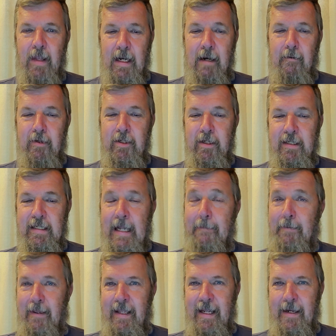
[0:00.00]
I want you to stop
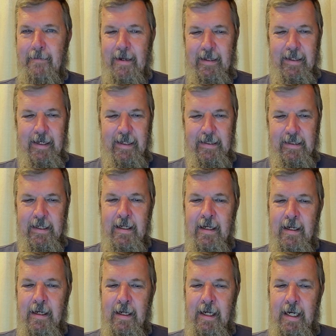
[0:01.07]
and think about this.
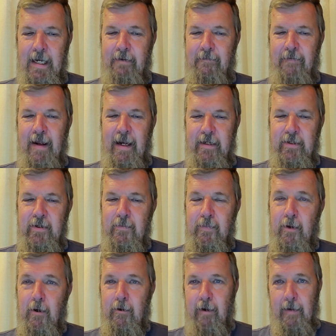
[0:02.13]
In fact, two
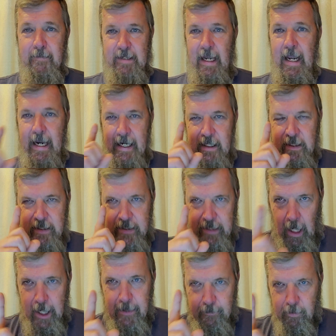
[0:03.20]
programs, a
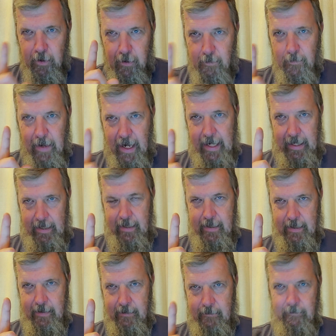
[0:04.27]
diaper
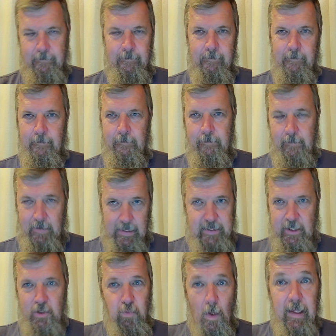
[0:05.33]
bank, this
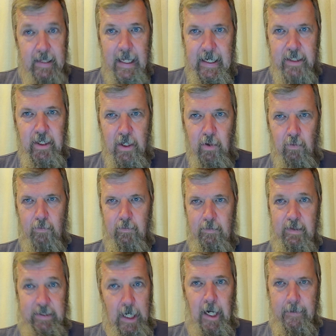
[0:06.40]
is what they do,
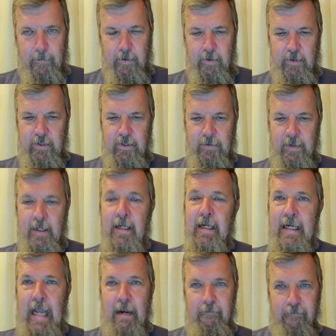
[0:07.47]
diapers,
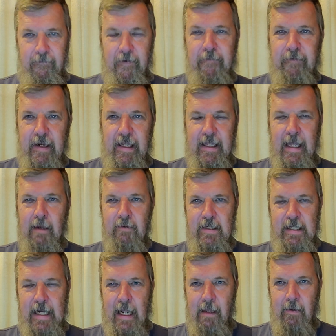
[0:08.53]
got
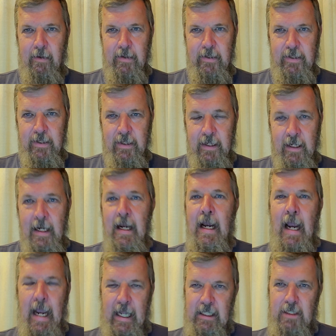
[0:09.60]
$50,000
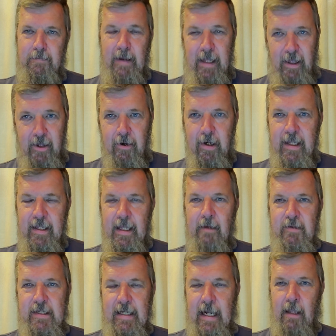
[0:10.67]
and spent
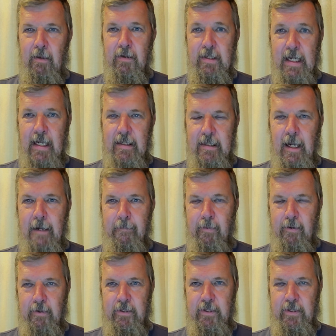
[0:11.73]
$30,000 on
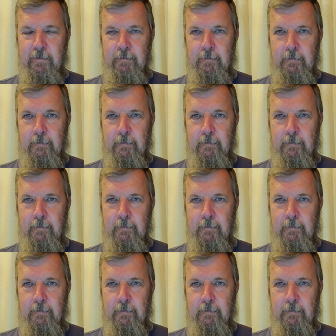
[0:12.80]
diapers.